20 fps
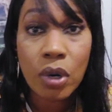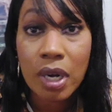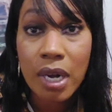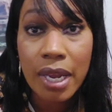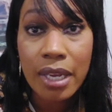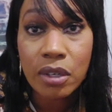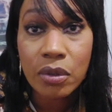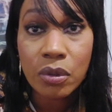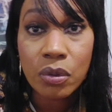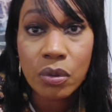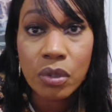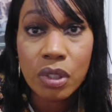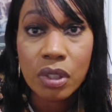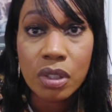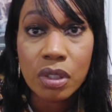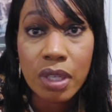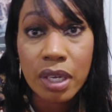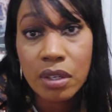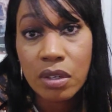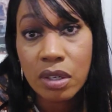night
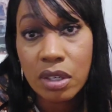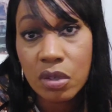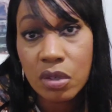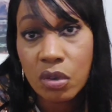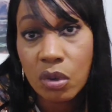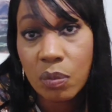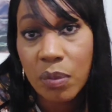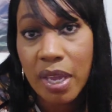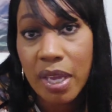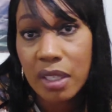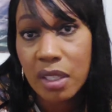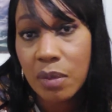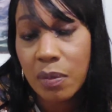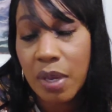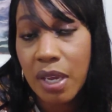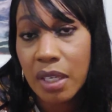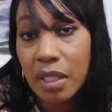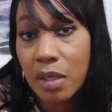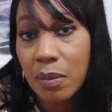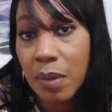cruises. Now you can do it back to
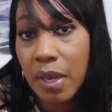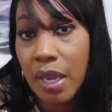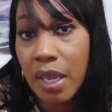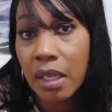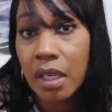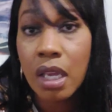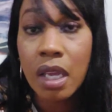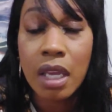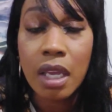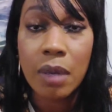back to back